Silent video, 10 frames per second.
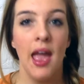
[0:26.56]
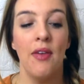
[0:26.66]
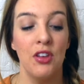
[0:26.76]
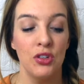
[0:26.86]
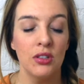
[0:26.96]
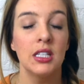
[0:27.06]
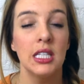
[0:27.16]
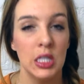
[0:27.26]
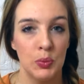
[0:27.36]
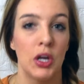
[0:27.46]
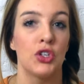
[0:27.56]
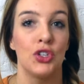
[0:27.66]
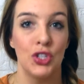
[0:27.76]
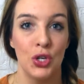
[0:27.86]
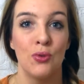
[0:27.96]
and then you'll see these
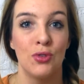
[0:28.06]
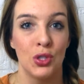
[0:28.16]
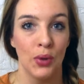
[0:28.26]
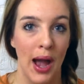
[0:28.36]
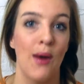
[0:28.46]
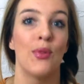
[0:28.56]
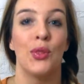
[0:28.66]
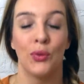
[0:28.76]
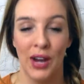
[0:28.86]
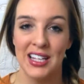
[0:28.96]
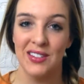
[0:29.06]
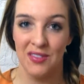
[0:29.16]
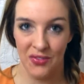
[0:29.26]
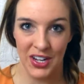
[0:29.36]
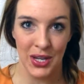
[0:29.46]
brushes used throughout the rest
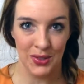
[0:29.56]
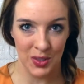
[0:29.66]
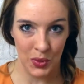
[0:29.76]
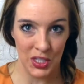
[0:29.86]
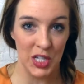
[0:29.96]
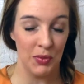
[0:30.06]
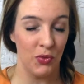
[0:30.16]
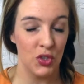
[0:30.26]
of the videos that we do.